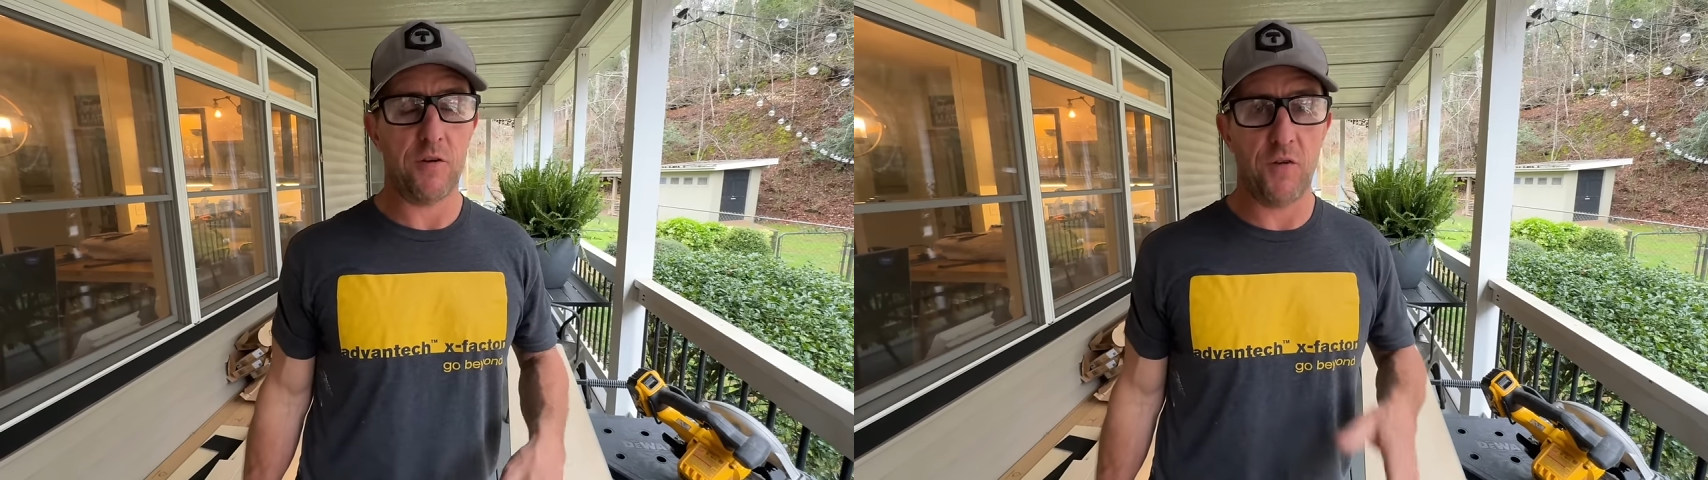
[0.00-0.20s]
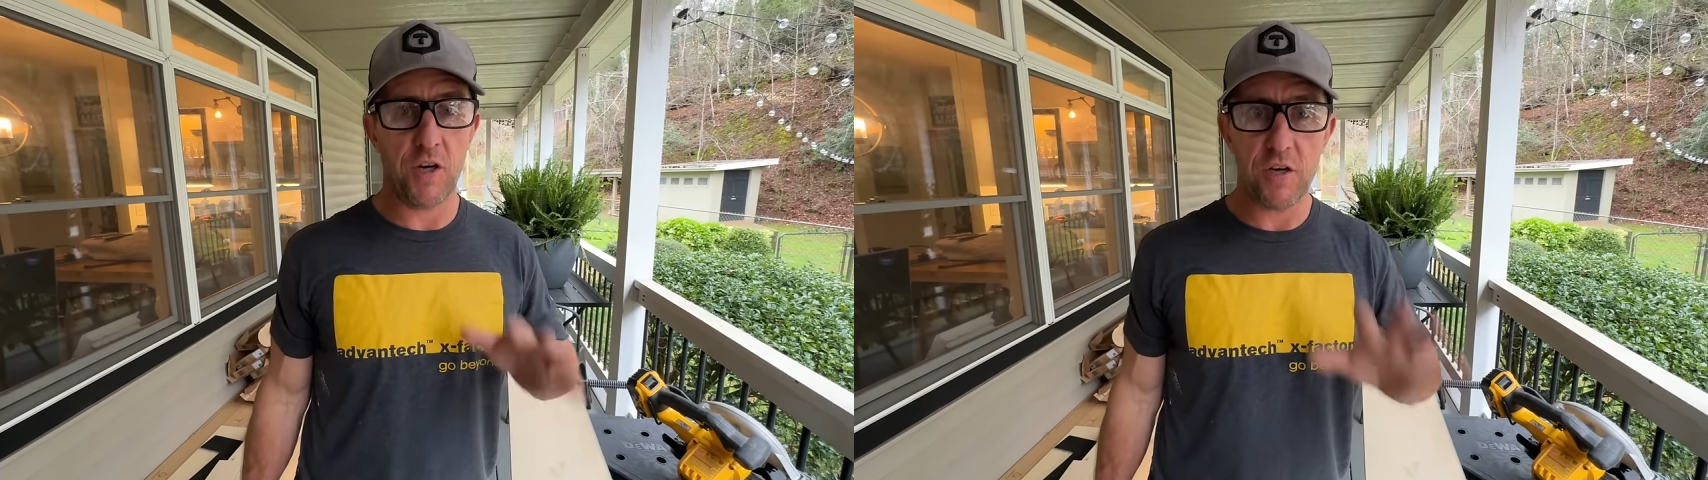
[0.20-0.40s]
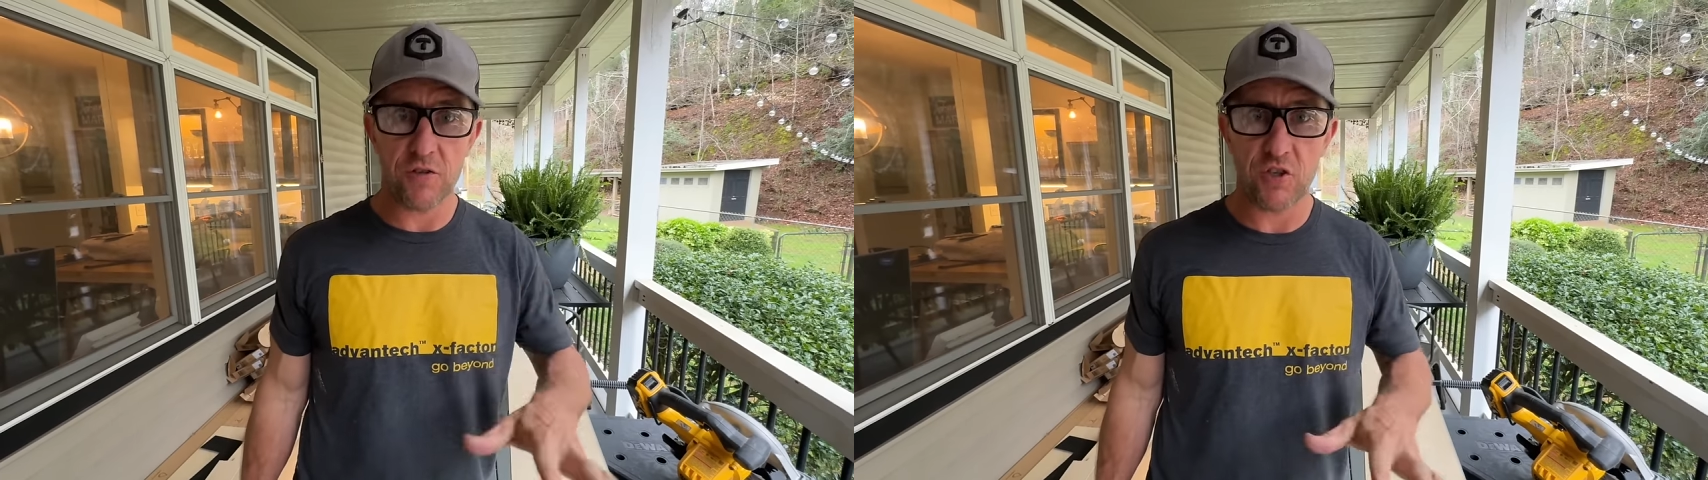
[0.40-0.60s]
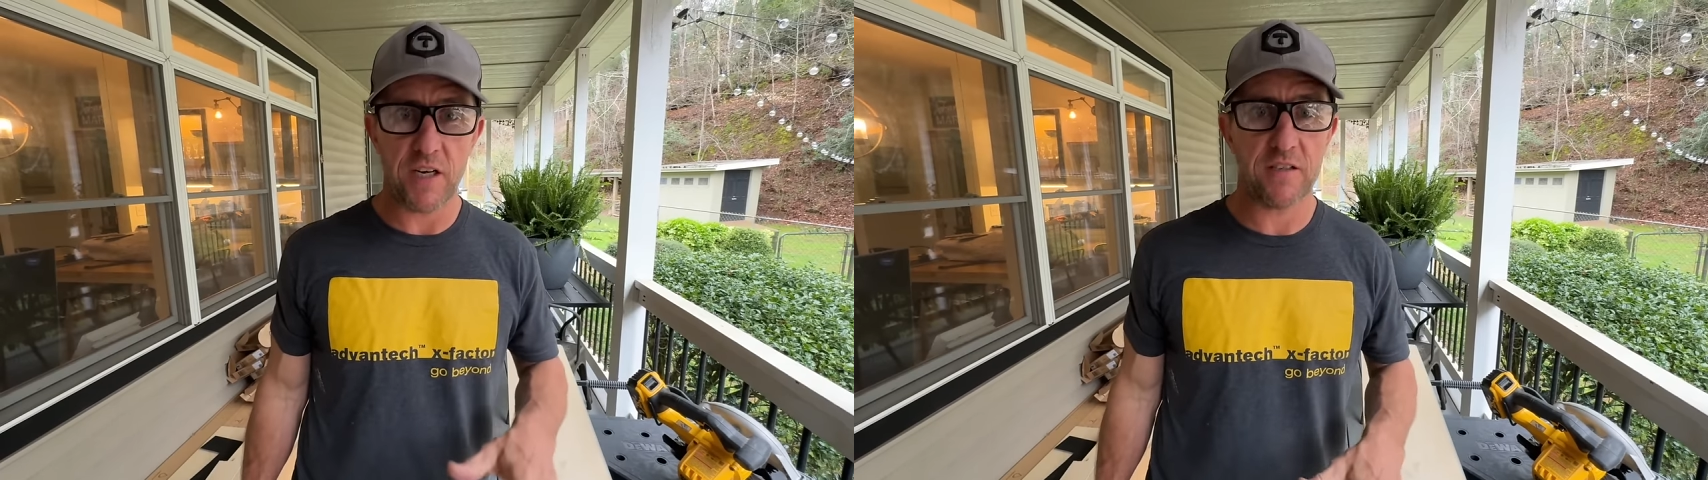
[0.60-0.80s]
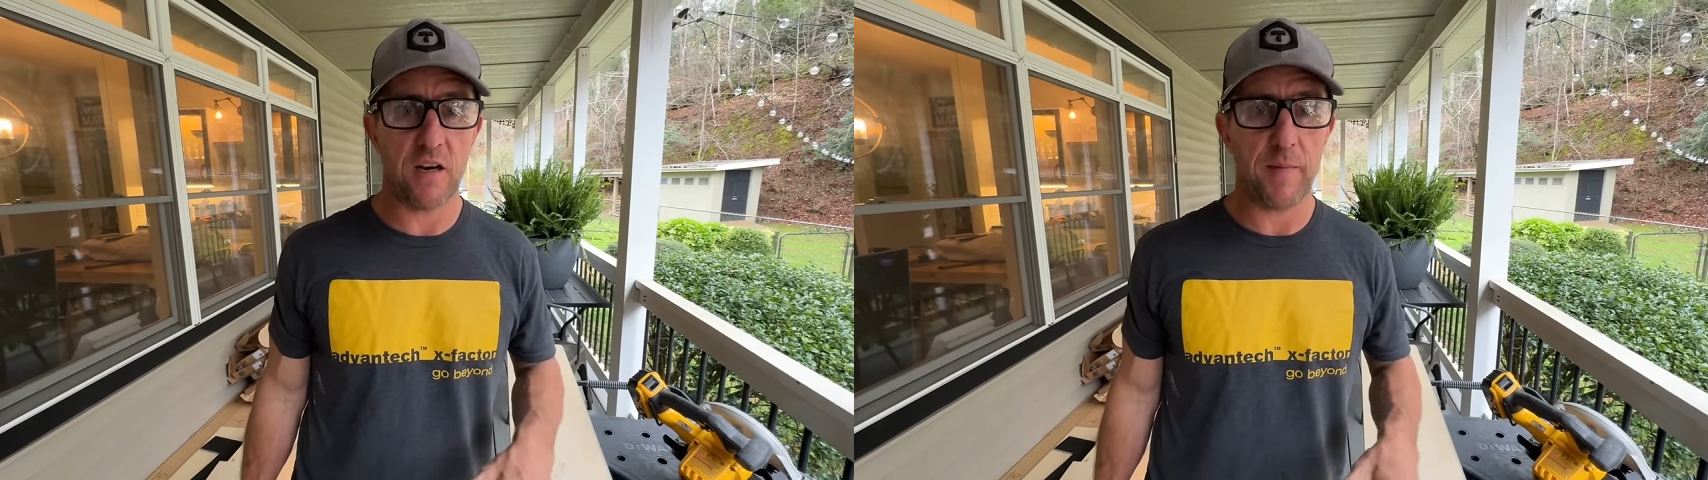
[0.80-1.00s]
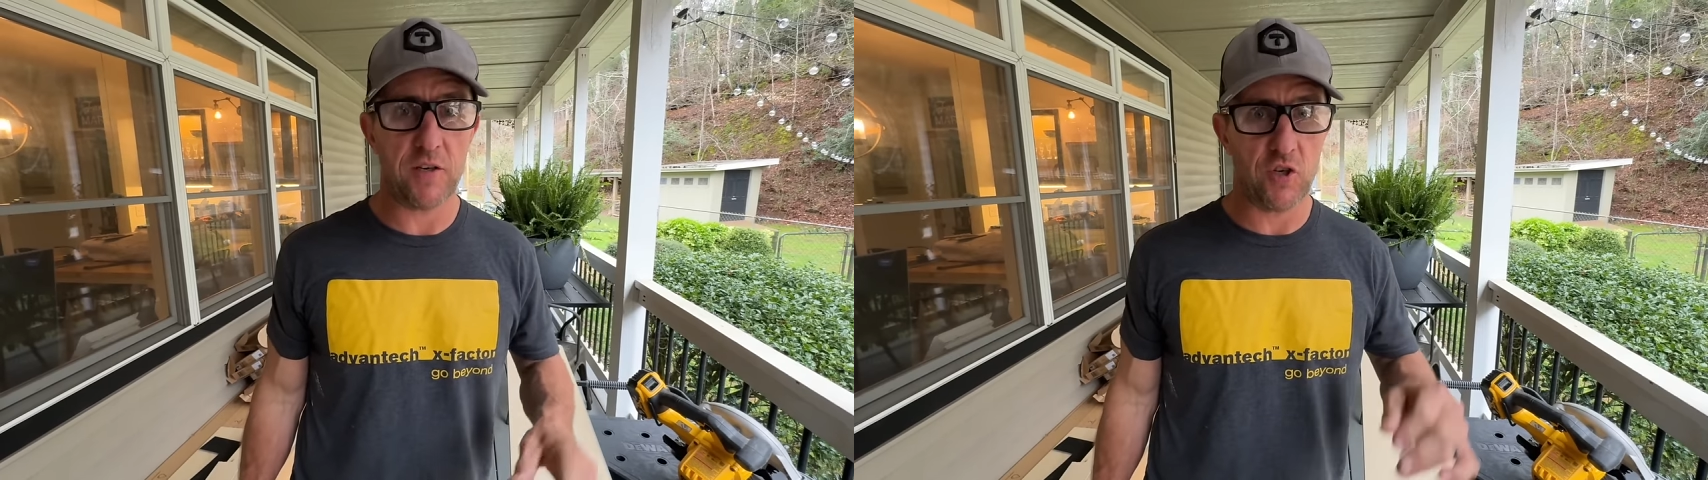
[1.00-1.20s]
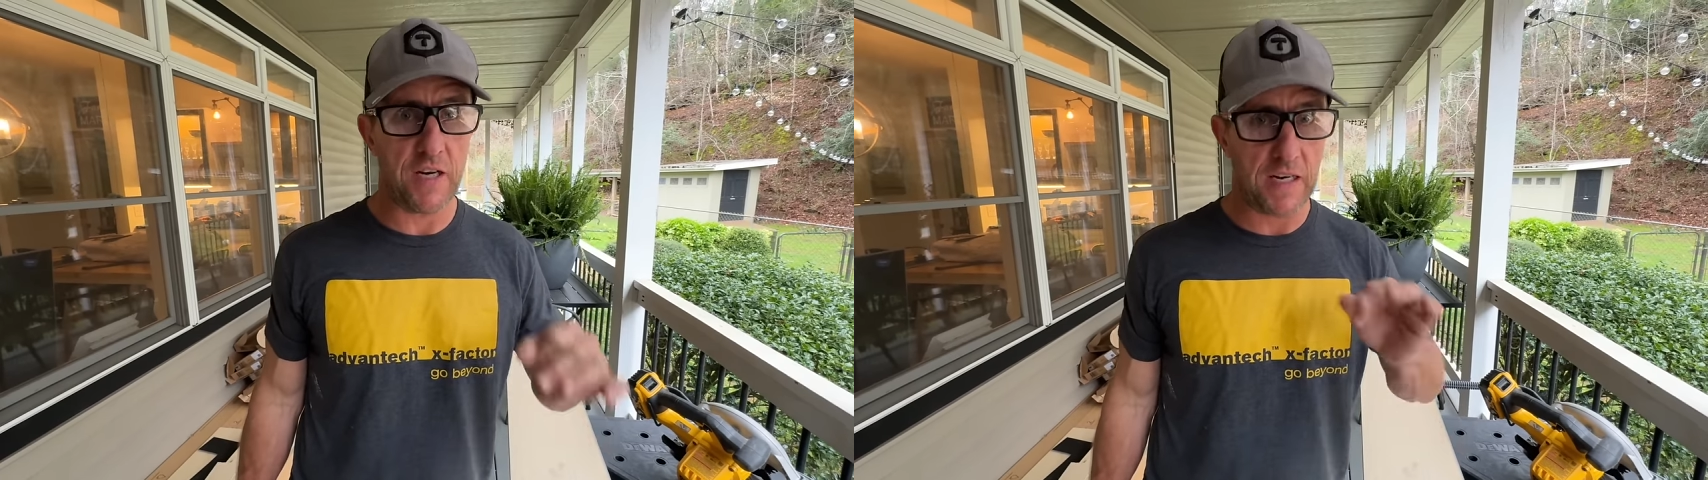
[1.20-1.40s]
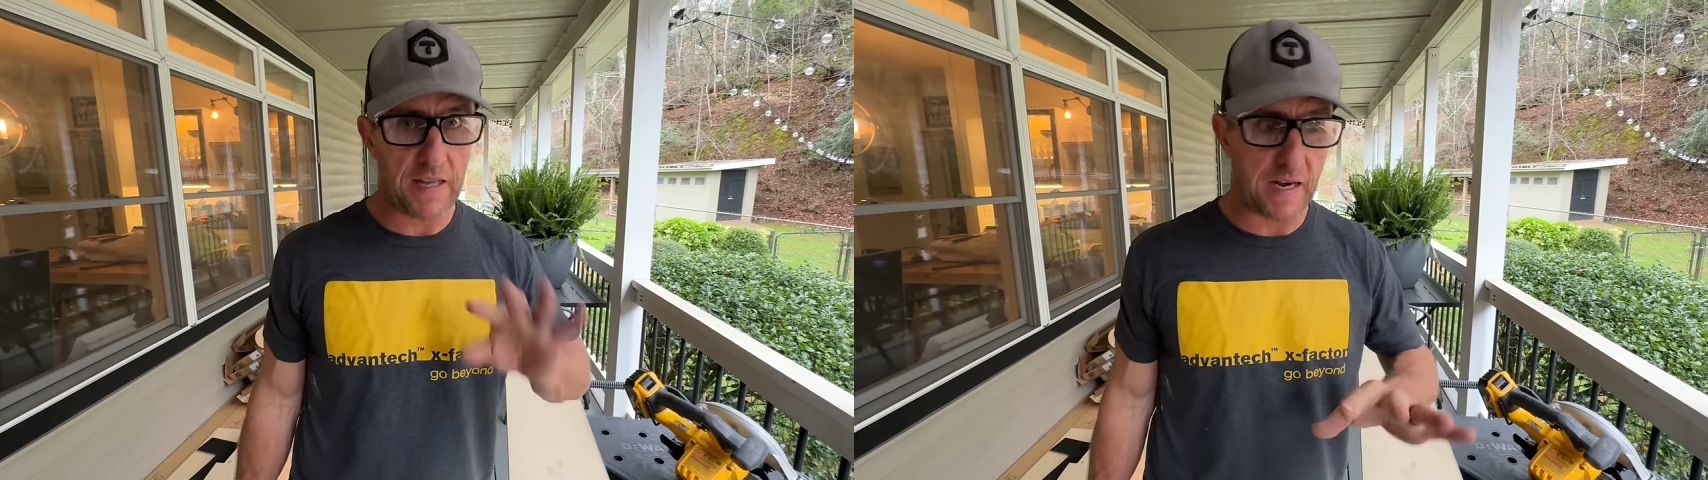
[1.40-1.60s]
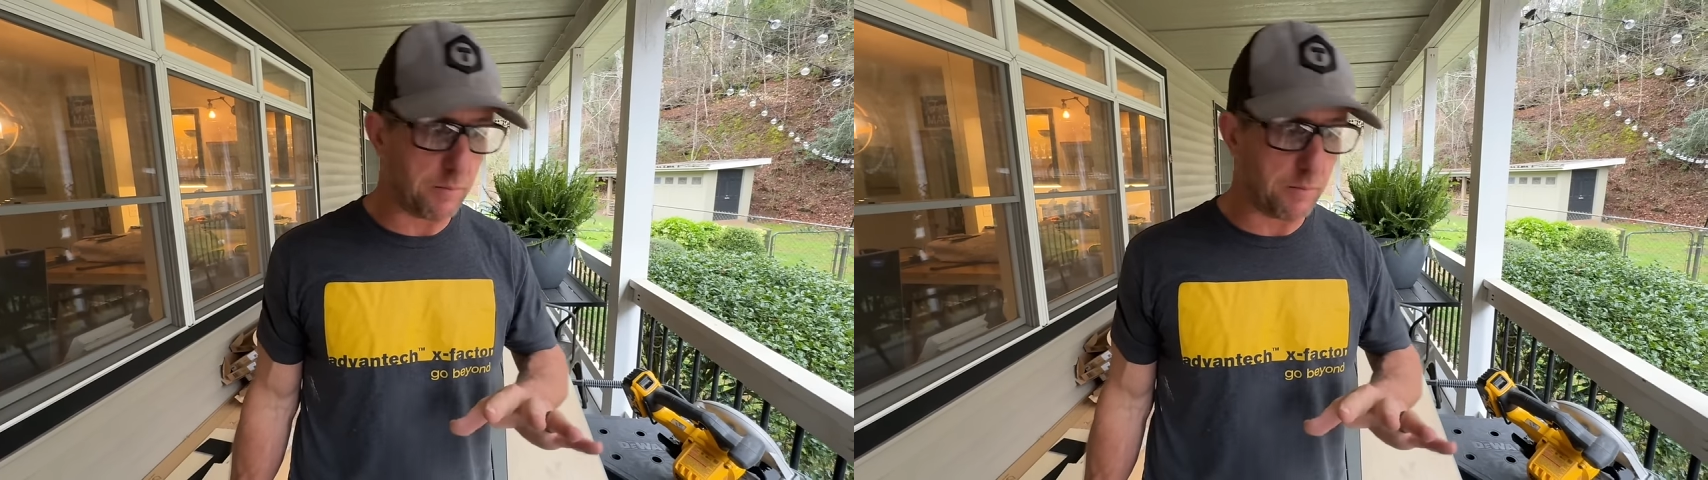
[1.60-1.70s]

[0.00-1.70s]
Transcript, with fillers: So if you're gonna use a jigsaw, make sure you got a lot of